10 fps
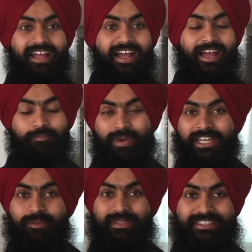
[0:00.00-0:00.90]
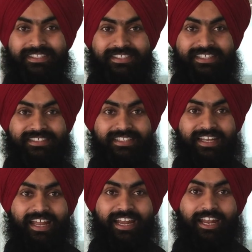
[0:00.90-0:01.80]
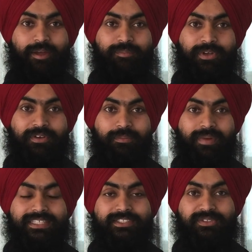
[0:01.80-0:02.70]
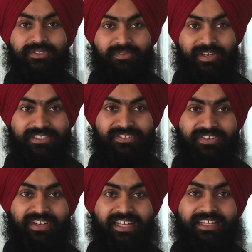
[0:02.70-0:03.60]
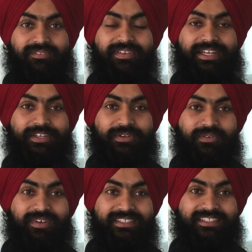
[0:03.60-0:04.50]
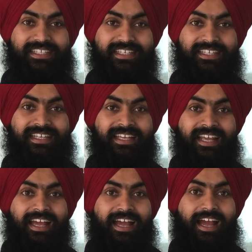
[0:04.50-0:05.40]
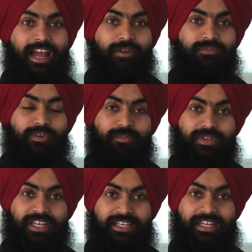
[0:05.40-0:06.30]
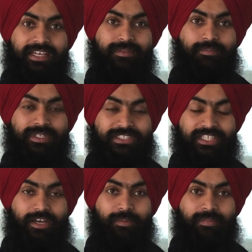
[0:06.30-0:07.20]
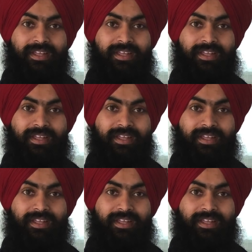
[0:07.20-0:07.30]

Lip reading: Hi, my name is Inderjit Singh and I'm doing Master of Civil Engineering in the Flinders University. I'm from India, Punjab.